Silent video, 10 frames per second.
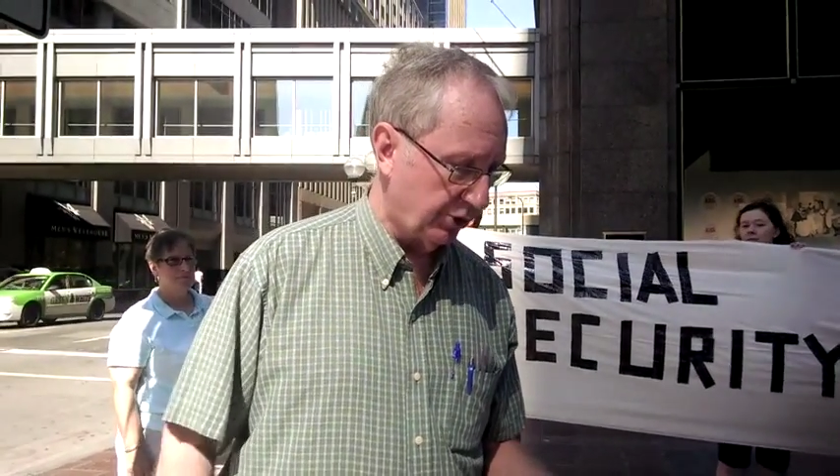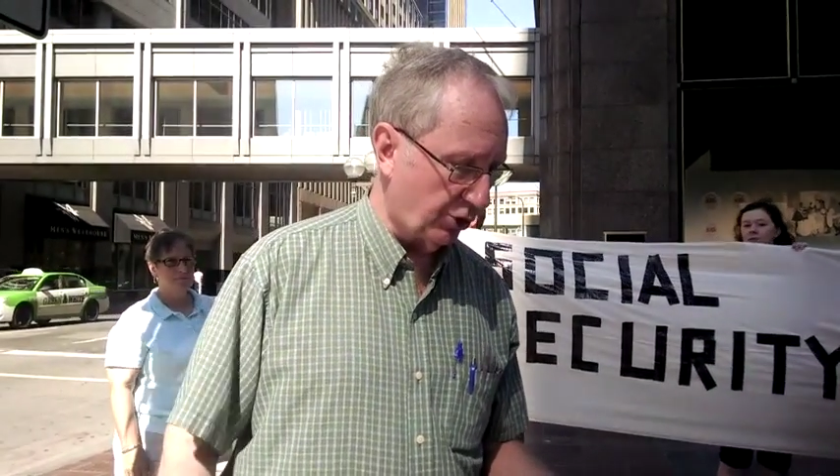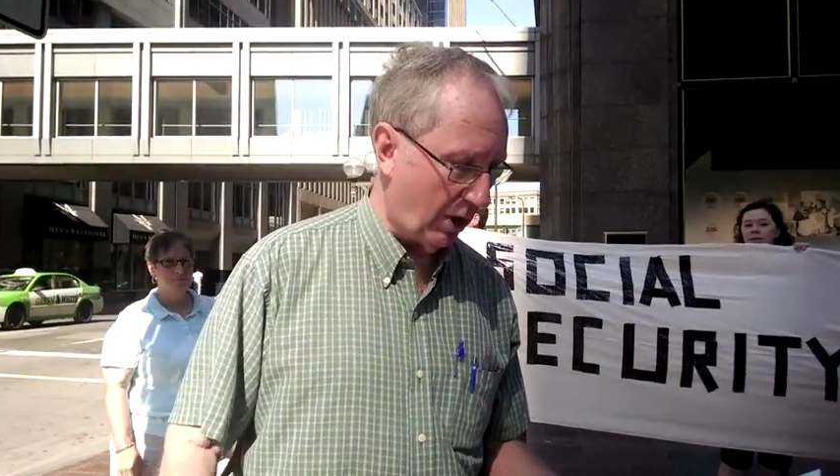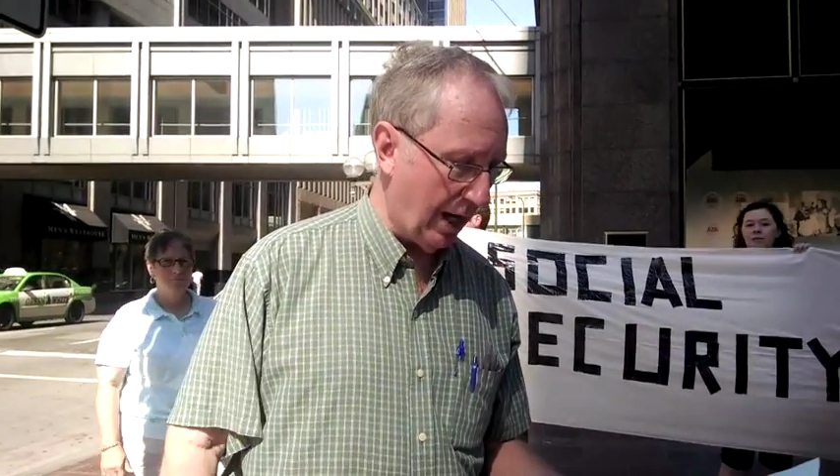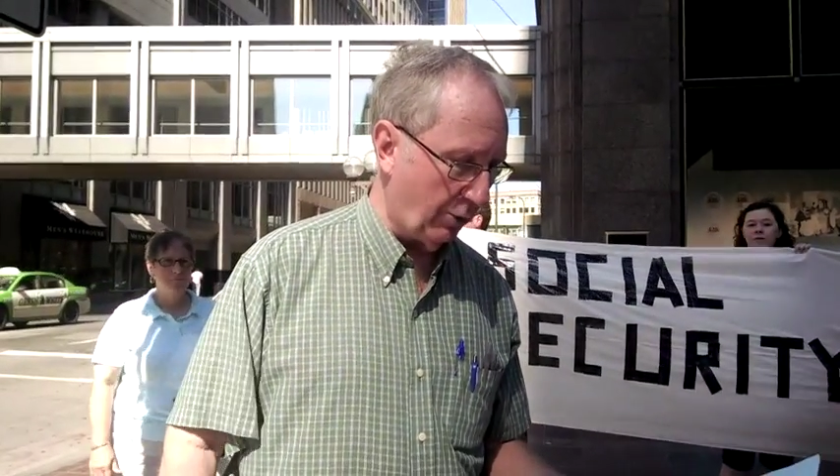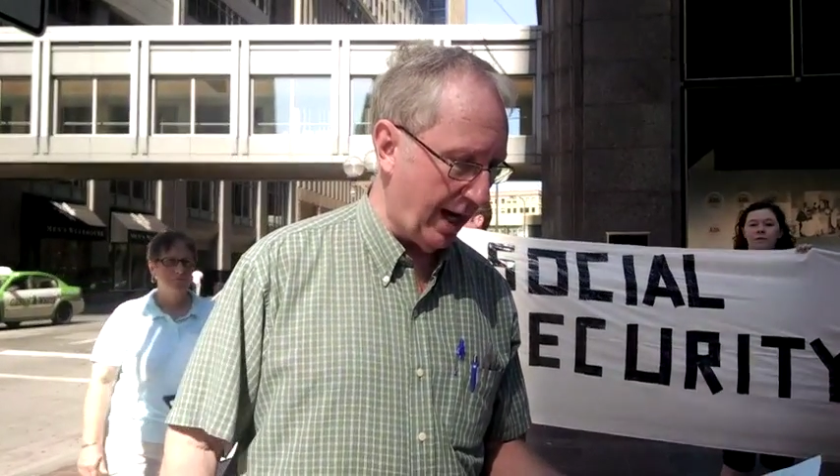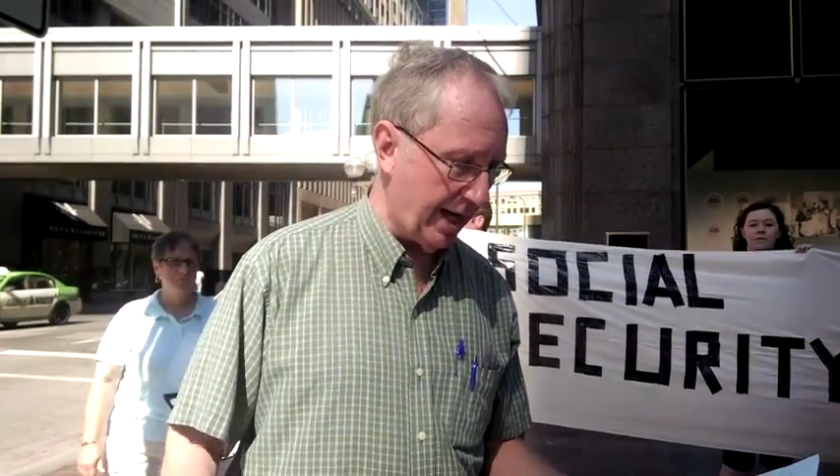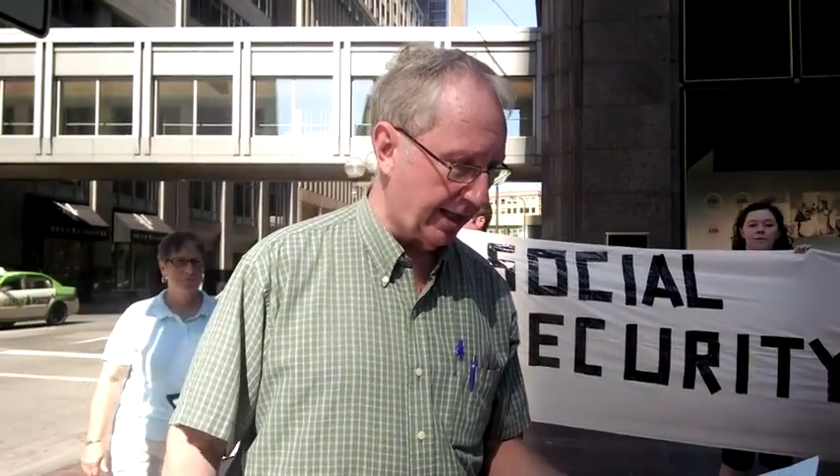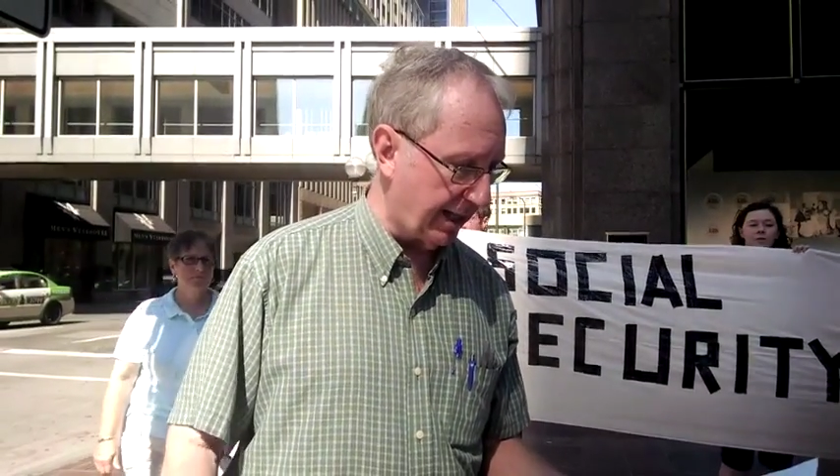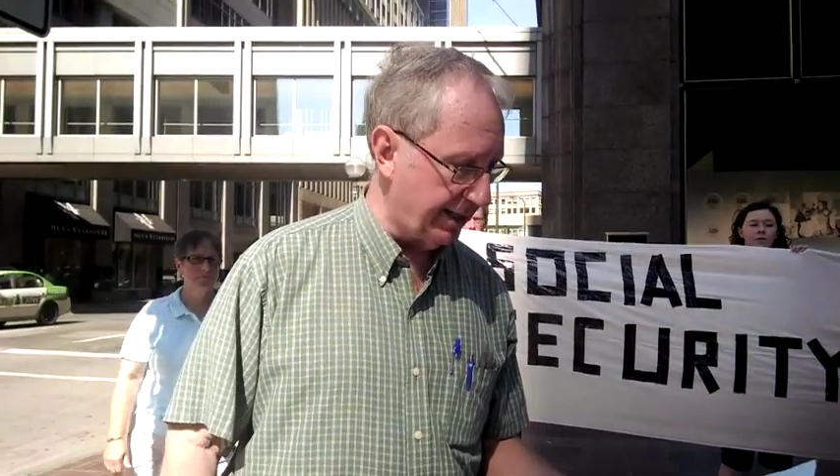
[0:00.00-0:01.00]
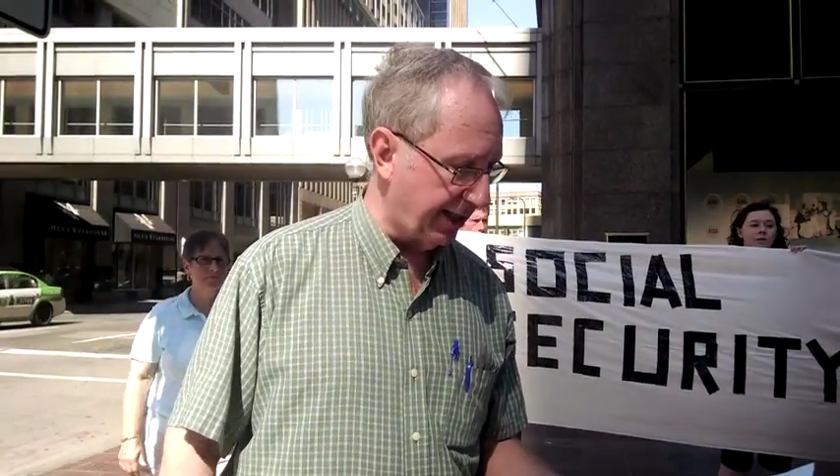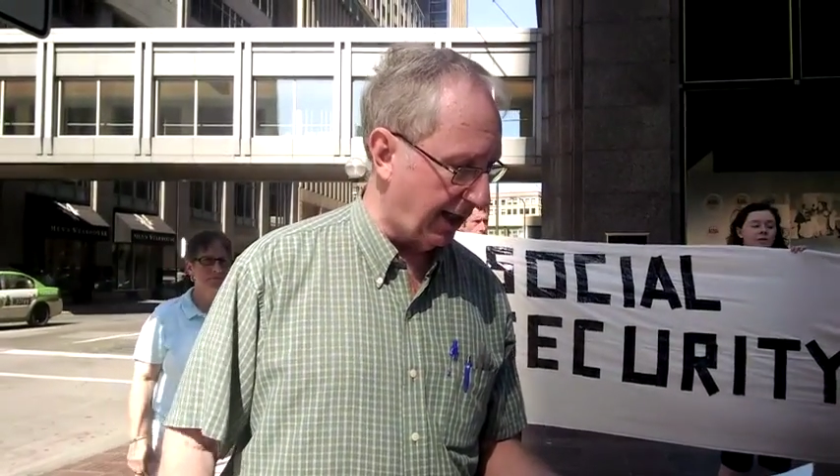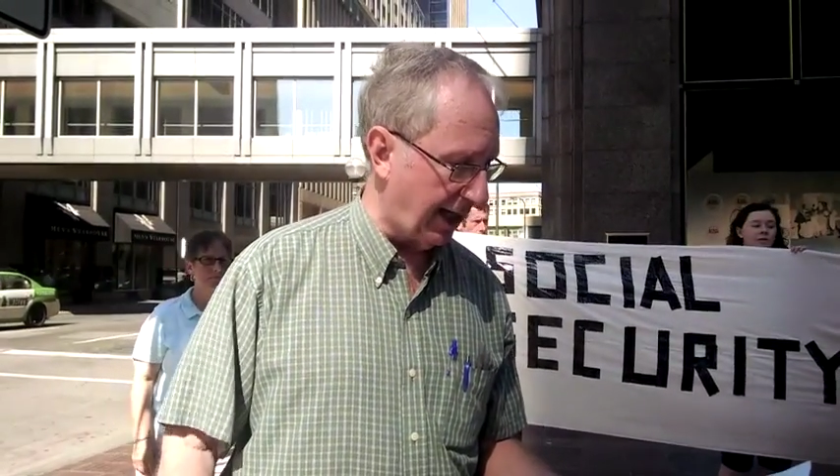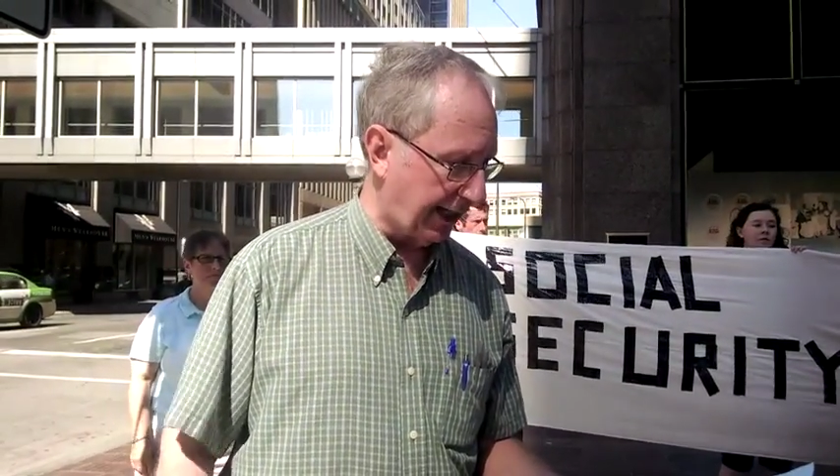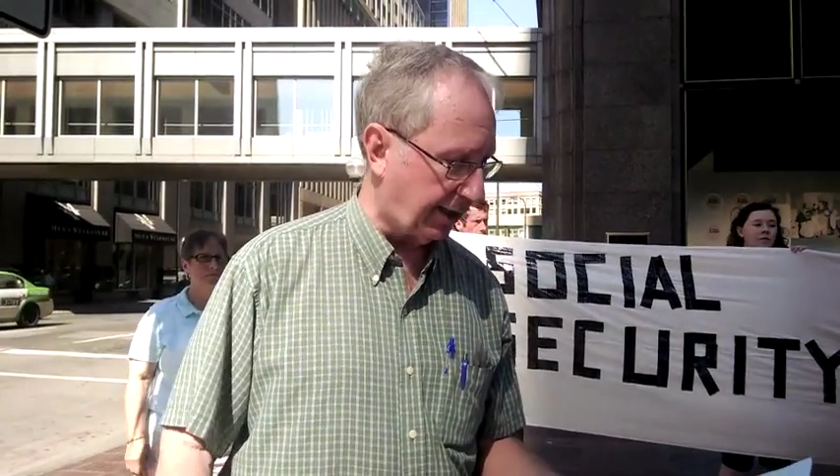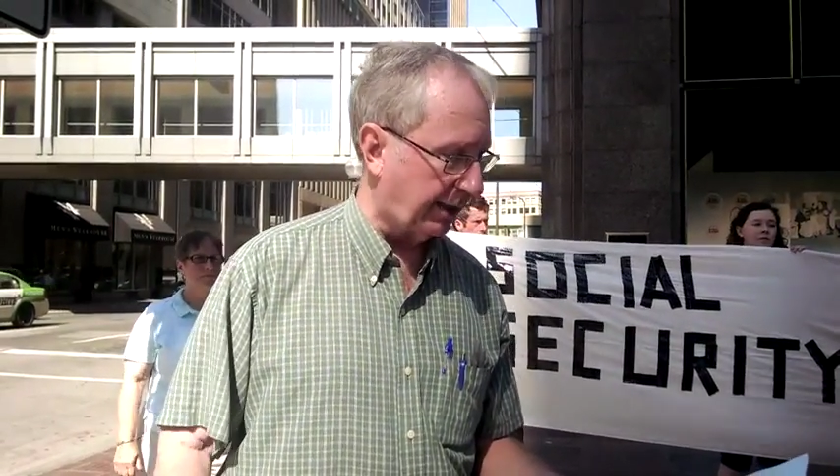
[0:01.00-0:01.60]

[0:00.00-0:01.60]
so I waited until I